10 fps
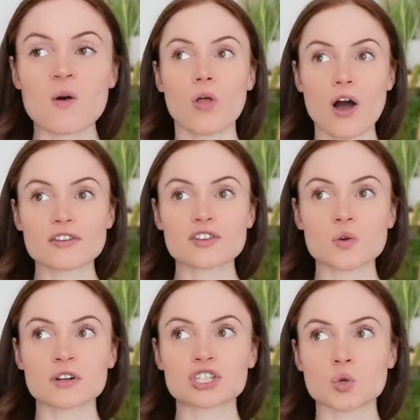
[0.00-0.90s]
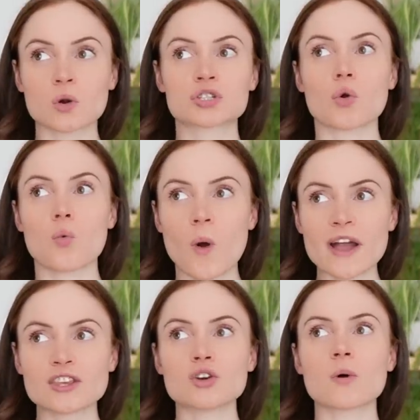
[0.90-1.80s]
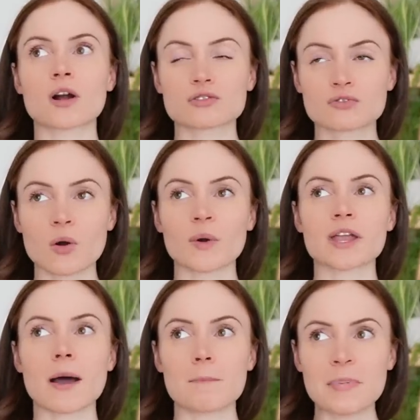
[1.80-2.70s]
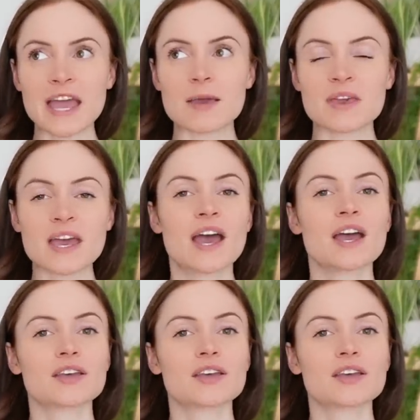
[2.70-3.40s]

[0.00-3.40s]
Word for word: Long story short, when you are growing a baby,